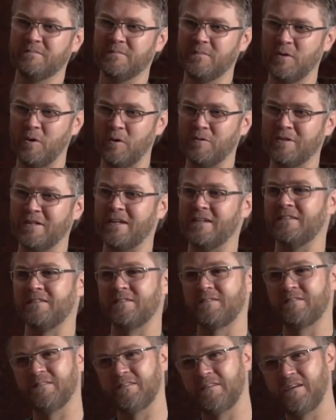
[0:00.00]
old
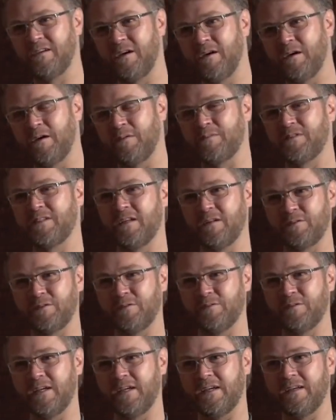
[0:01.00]
days up till
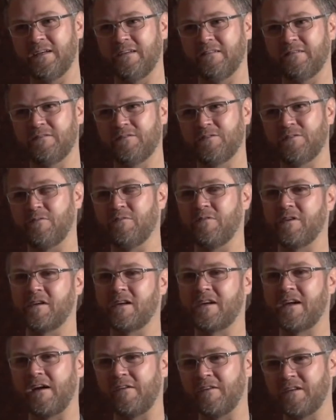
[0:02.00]
today, so the
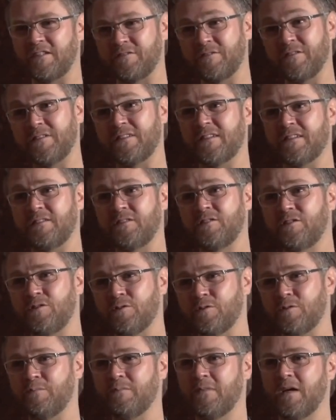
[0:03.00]
characteristics
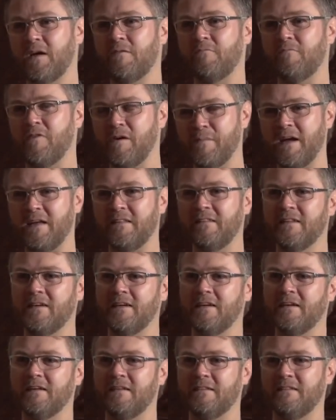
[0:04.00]
should remain
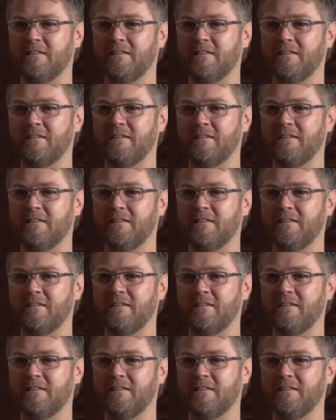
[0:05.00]
there.